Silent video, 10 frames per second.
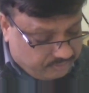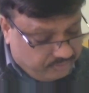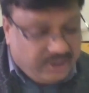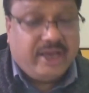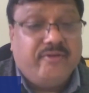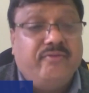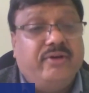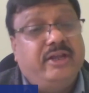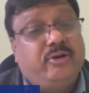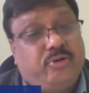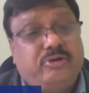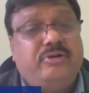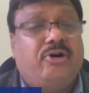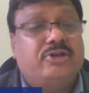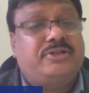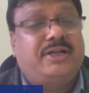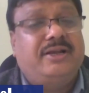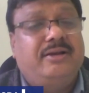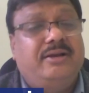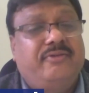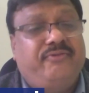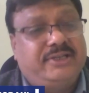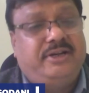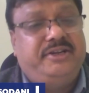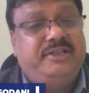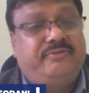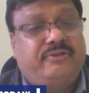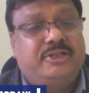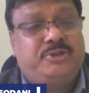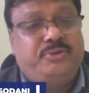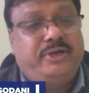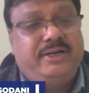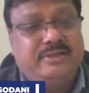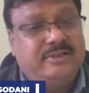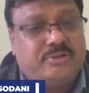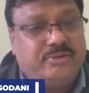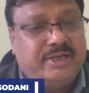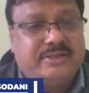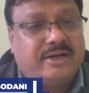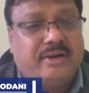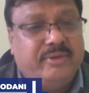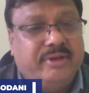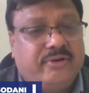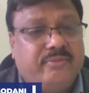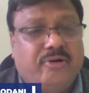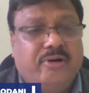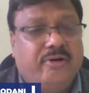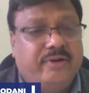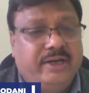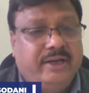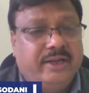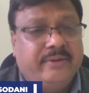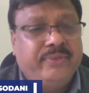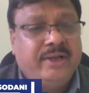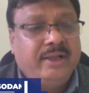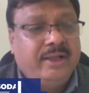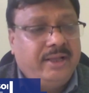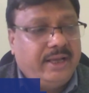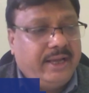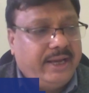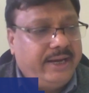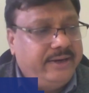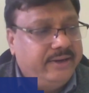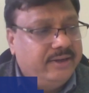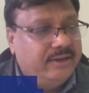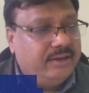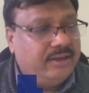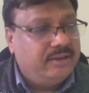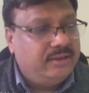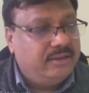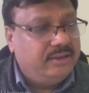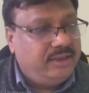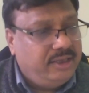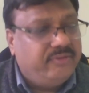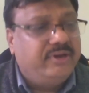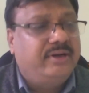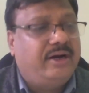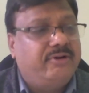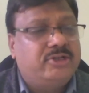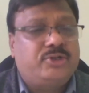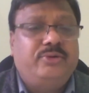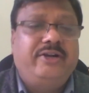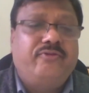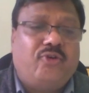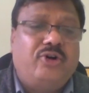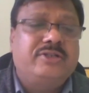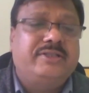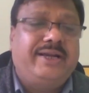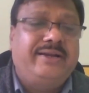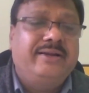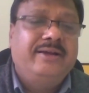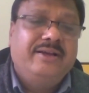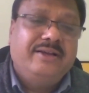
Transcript: We have a very good hostel uh, facilities for the students since students are coming from all over India. And uh, even our student wants that